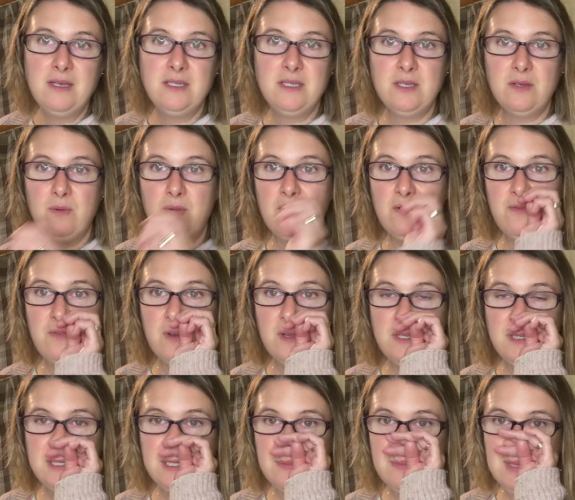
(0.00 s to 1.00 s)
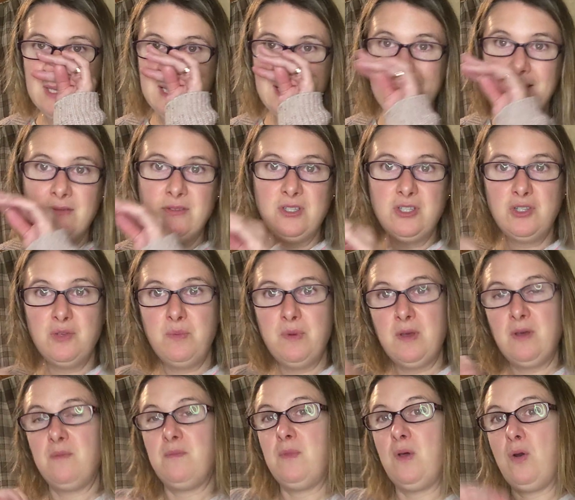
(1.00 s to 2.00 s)
So I'll find something else to
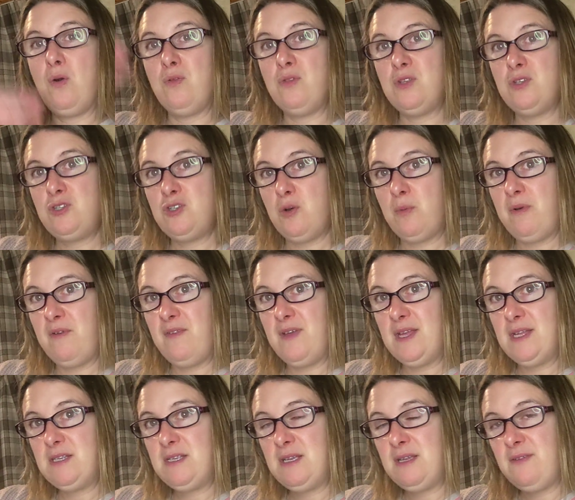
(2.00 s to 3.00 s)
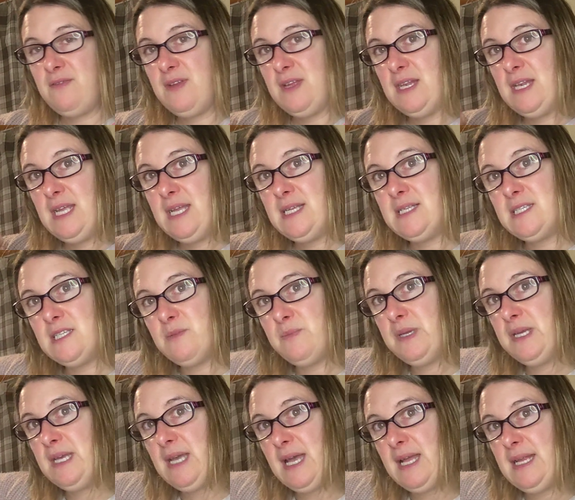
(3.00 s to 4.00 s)
put on the top of it if it needs to
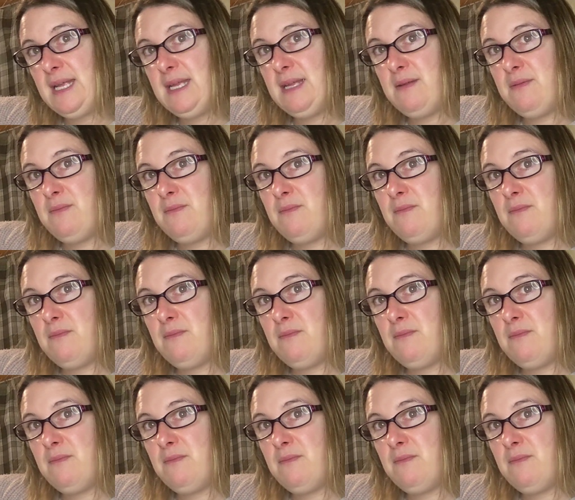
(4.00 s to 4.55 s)
be any,